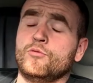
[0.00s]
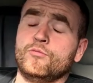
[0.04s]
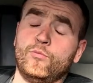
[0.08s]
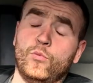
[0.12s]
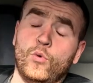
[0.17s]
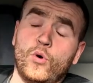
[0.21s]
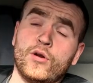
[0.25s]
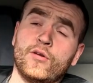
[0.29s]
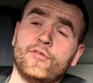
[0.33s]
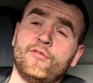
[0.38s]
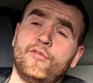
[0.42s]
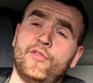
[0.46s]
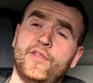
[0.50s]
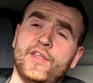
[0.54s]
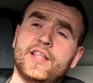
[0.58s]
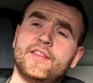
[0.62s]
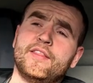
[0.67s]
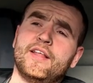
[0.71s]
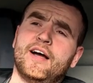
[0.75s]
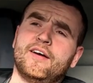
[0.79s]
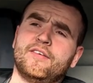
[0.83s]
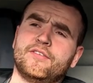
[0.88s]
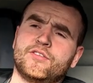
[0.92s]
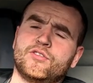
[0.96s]
One thing
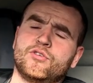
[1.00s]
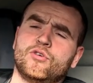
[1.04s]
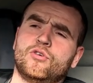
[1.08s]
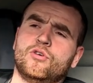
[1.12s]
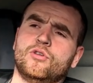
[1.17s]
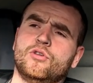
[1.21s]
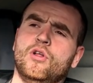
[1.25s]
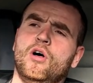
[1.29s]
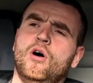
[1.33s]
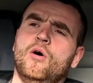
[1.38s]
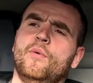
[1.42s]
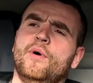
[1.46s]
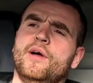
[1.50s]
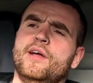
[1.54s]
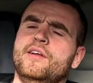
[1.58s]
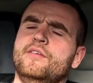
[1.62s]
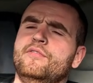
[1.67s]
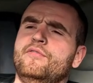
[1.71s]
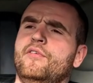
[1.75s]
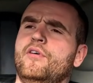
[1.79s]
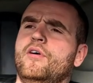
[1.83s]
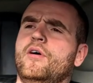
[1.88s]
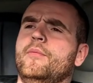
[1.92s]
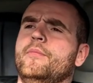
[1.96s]
that I've took a lot away
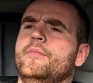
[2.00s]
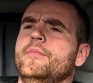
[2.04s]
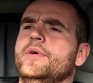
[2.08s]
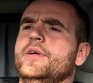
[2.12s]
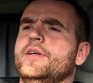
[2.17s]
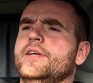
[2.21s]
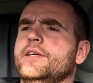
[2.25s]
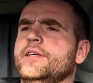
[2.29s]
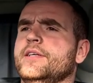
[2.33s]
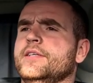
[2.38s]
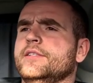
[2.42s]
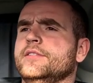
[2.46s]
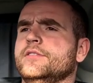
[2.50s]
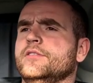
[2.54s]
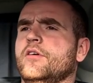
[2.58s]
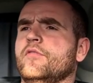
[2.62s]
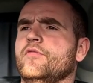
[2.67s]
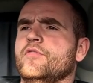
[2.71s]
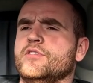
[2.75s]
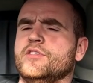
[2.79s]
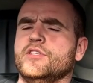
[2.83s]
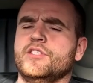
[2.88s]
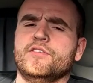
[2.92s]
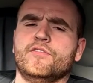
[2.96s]
from is
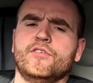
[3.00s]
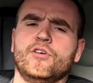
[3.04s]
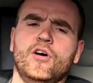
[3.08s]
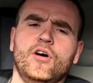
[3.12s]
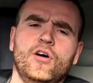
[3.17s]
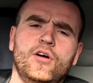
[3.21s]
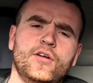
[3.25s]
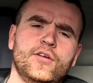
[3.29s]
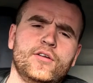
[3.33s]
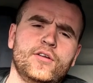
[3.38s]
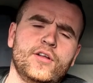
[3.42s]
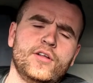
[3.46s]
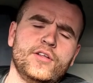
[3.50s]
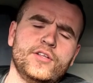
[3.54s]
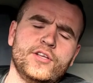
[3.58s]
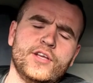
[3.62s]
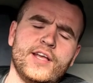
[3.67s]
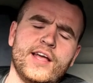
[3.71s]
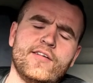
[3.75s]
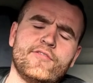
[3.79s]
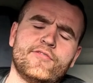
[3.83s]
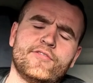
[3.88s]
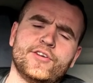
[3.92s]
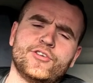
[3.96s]
obviously you've got your
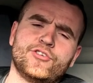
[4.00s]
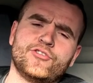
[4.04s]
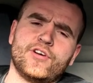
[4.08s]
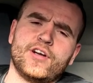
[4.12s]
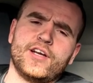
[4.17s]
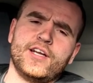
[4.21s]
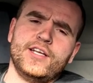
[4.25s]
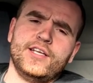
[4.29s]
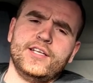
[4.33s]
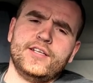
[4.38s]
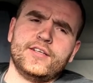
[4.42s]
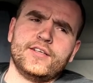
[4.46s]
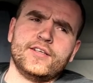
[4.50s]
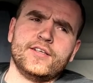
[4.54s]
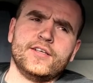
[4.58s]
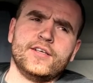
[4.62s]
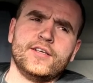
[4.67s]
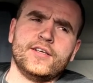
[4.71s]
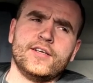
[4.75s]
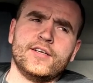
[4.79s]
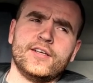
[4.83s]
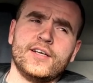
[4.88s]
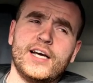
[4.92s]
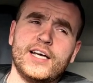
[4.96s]
every trade
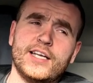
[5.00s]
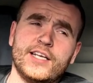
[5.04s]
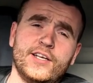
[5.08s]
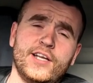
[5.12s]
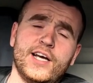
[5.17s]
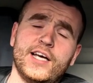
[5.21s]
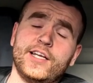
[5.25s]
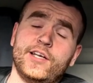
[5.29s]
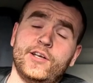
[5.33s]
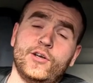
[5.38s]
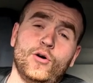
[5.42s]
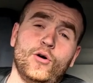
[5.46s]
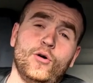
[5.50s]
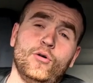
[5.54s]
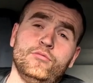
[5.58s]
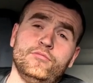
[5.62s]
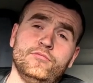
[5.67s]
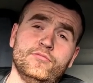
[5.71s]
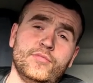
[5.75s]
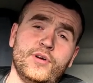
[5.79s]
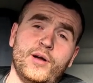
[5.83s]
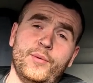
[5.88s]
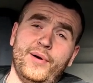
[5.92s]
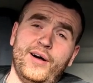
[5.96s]
I didn't know
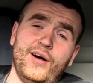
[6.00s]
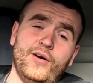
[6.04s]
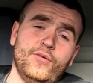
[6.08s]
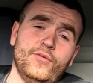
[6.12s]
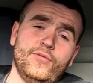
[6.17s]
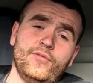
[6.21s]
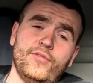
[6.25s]
about